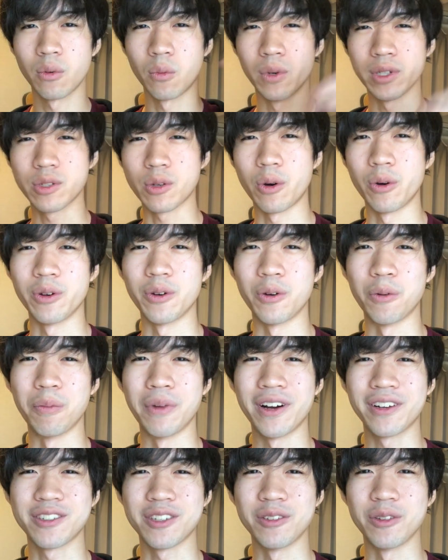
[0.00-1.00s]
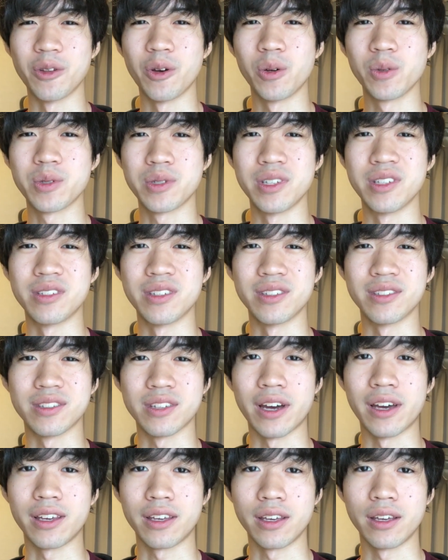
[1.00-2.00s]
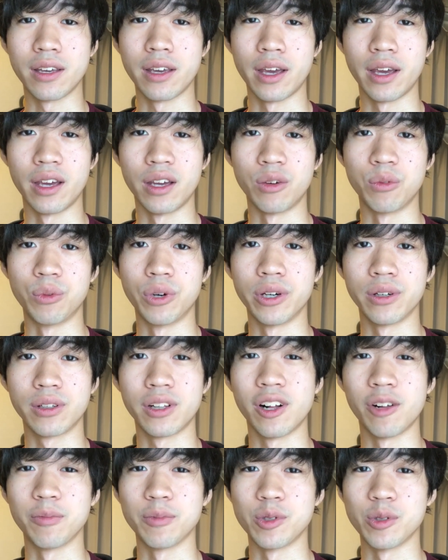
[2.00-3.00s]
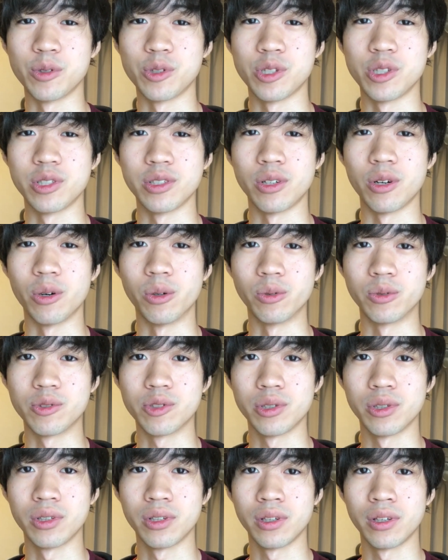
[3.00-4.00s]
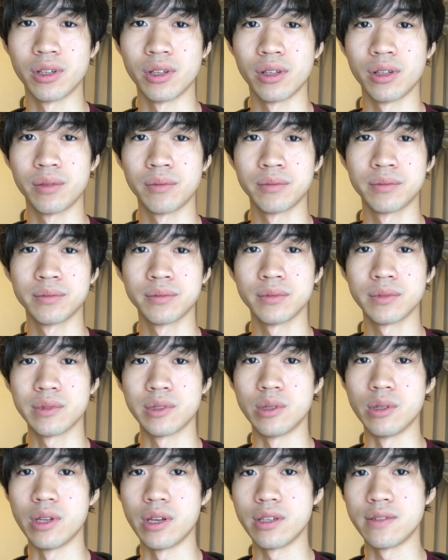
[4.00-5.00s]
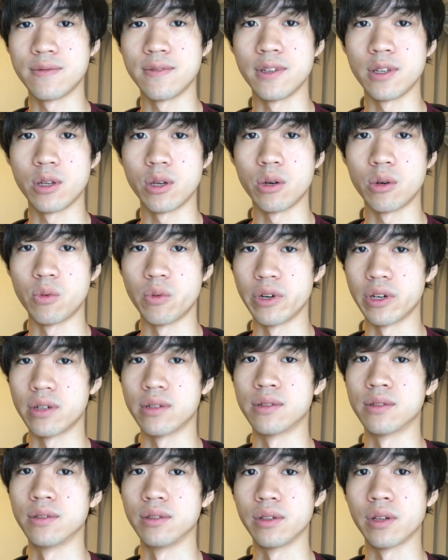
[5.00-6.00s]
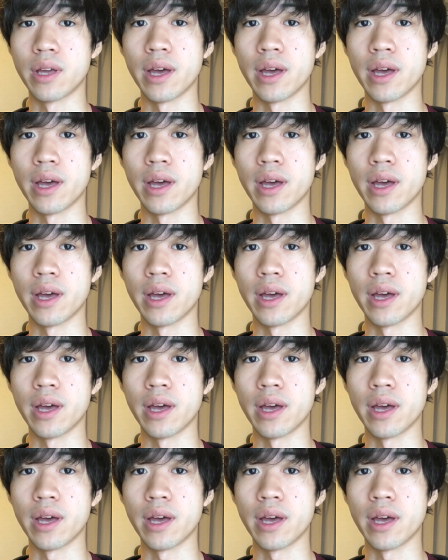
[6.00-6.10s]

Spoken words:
What's going on, Bucks and Dos? This is Taiki and welcome to ShishiGoat. Today's video we're gonna look